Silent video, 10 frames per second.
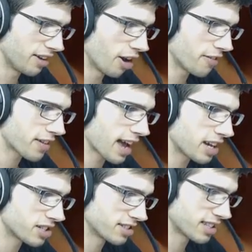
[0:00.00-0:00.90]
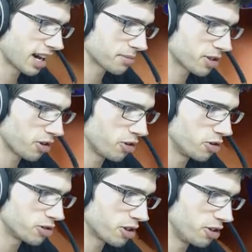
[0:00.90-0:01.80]
notifications set up so
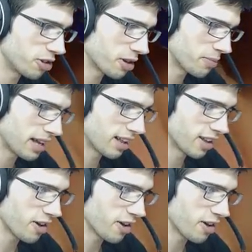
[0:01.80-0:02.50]
you can be